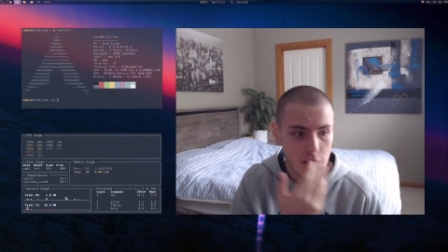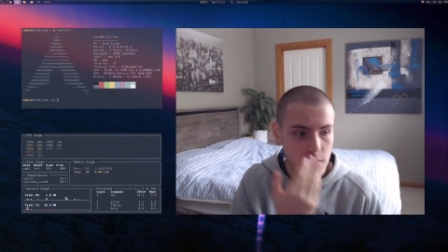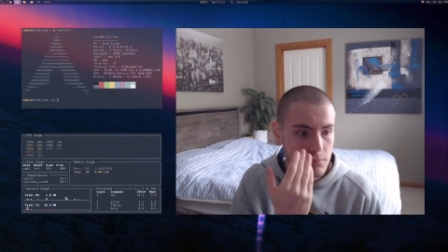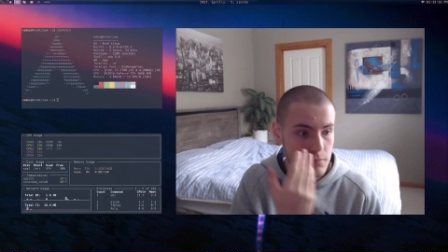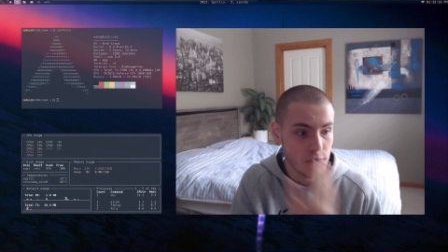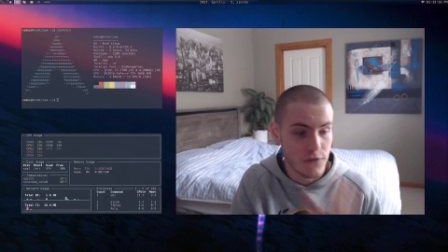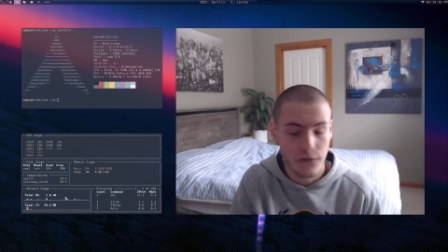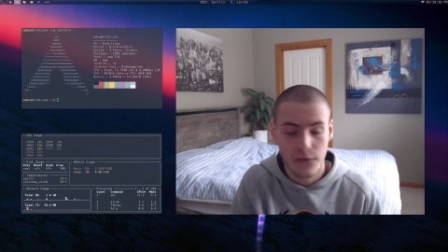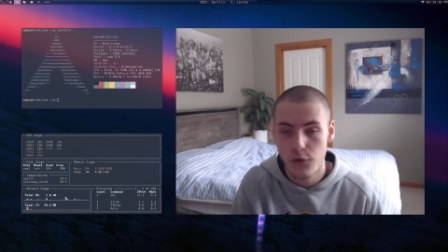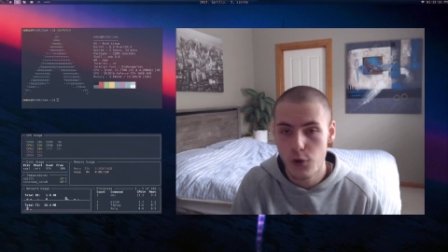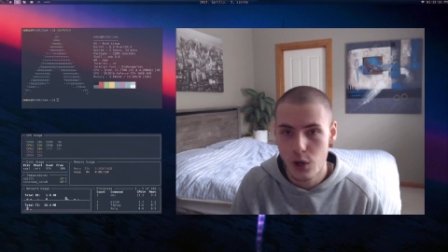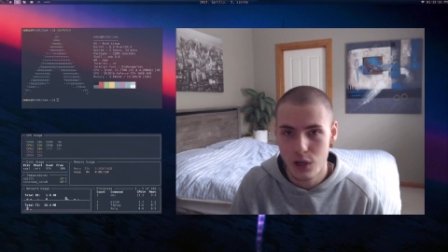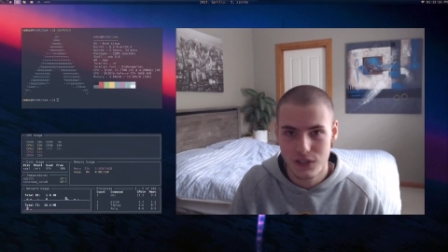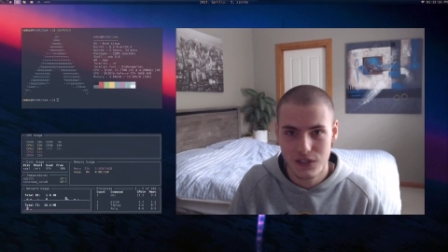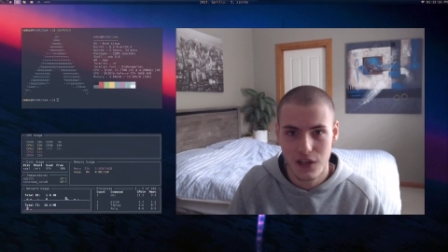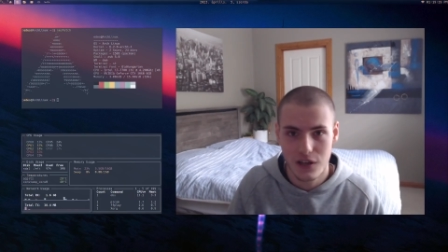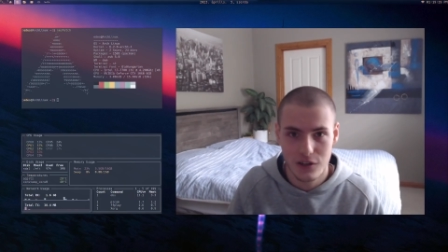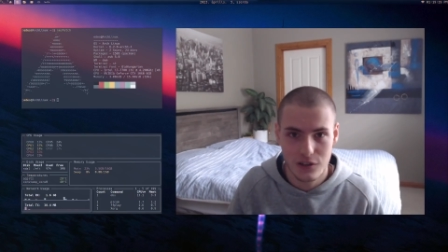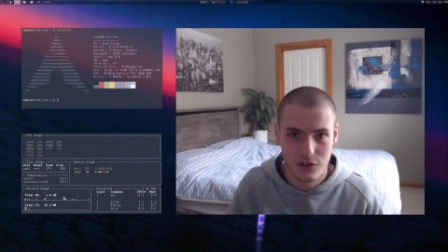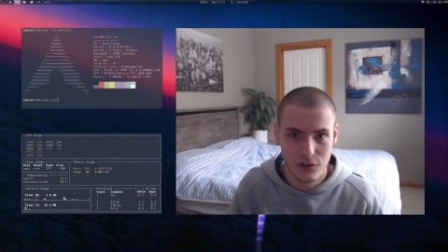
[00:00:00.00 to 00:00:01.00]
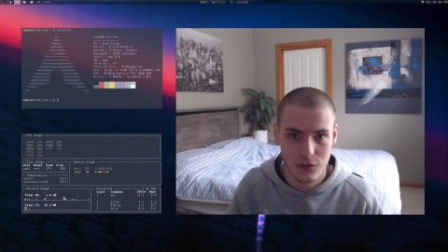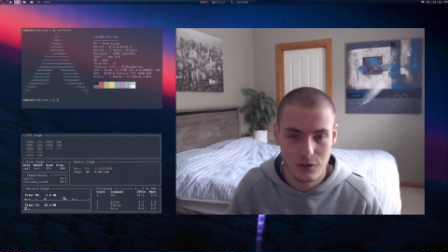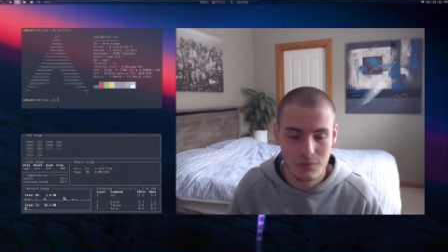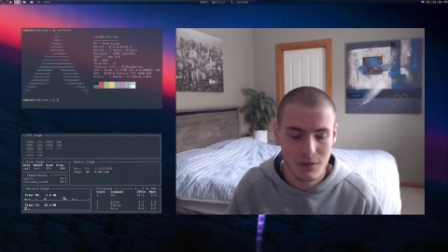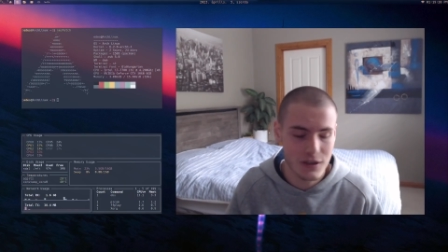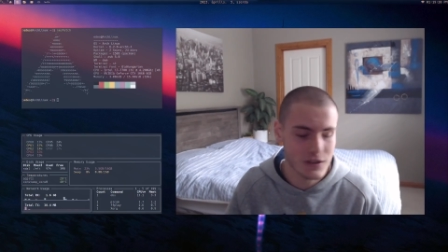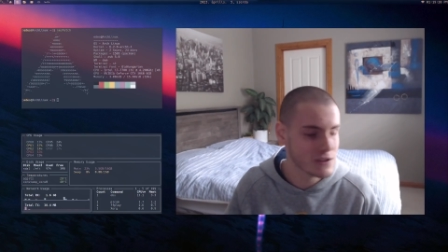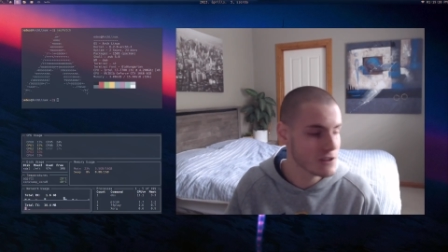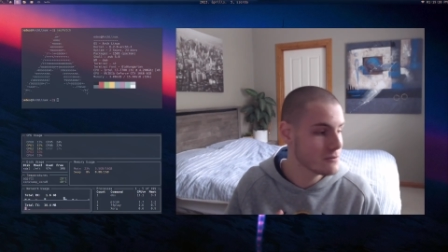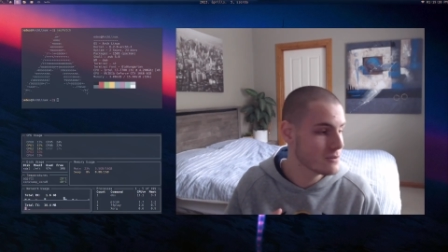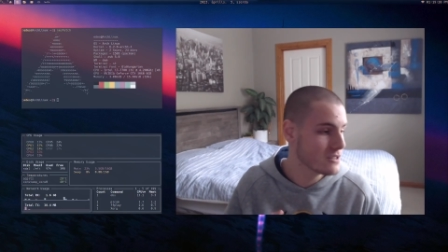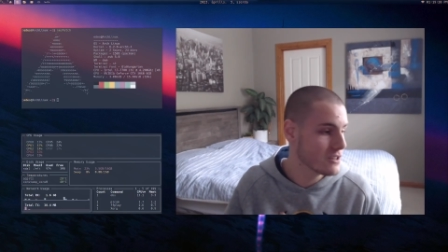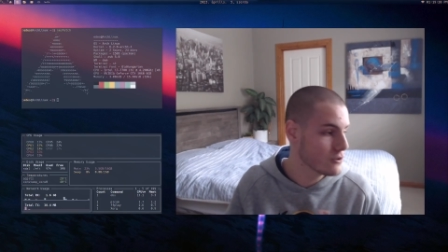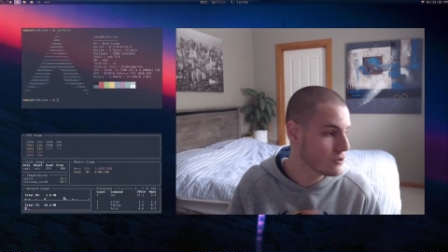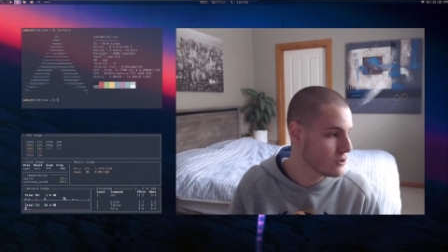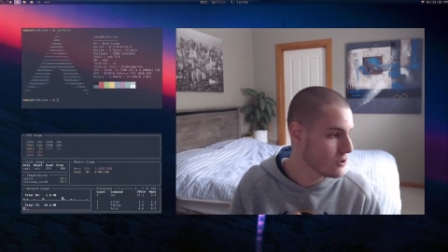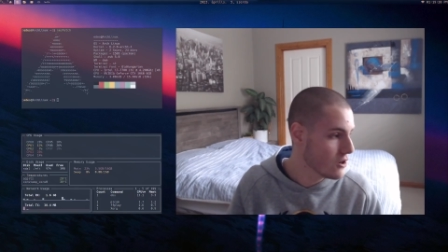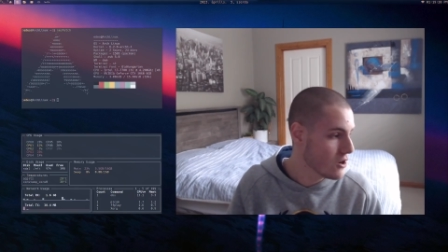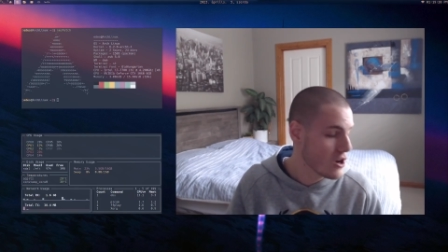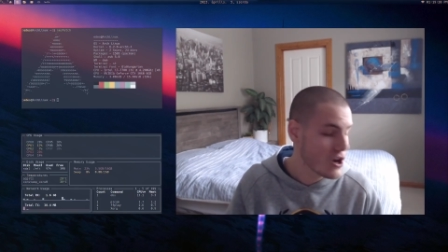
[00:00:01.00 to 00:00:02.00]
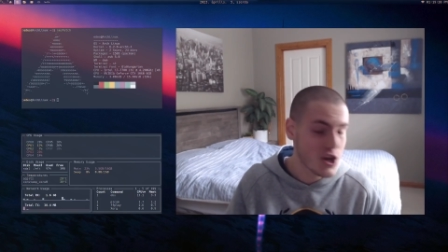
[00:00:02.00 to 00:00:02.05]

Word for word: before I started uni because let me tell you,